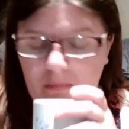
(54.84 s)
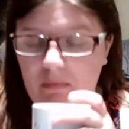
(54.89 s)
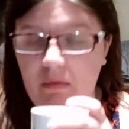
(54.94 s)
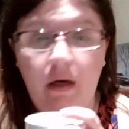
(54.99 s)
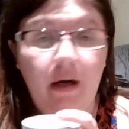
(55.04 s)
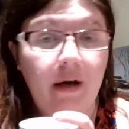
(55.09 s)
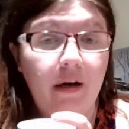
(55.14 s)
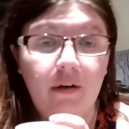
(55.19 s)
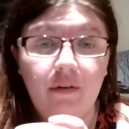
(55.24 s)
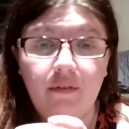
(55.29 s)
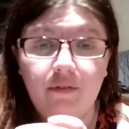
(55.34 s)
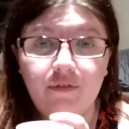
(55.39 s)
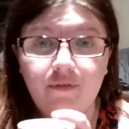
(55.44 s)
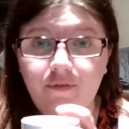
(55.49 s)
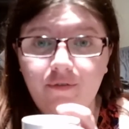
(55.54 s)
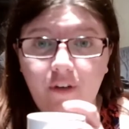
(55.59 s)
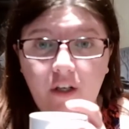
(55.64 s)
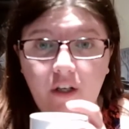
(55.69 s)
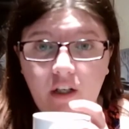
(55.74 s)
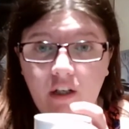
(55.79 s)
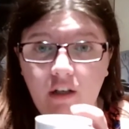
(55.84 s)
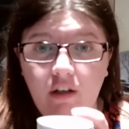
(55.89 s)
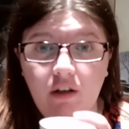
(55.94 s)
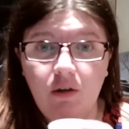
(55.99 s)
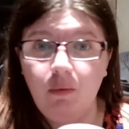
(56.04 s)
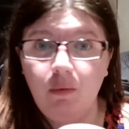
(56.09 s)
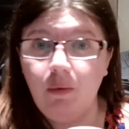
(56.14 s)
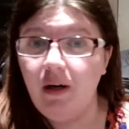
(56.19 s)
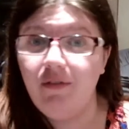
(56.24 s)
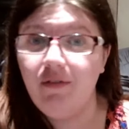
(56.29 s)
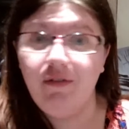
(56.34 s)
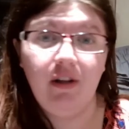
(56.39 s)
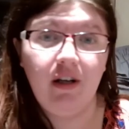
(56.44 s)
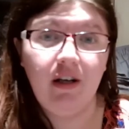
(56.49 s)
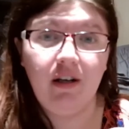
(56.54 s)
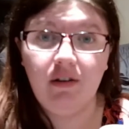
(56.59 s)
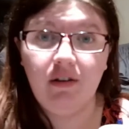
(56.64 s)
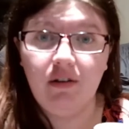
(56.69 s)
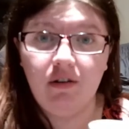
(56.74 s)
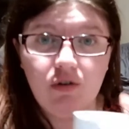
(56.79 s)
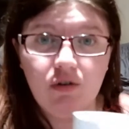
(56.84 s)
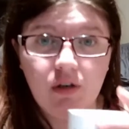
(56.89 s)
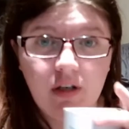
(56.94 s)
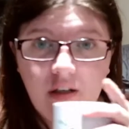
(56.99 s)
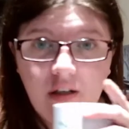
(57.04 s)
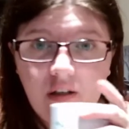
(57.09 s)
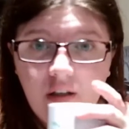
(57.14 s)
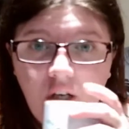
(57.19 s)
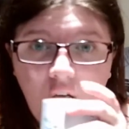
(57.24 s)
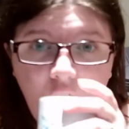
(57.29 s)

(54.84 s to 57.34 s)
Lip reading: I don't fucking know, whatever the hell you drink.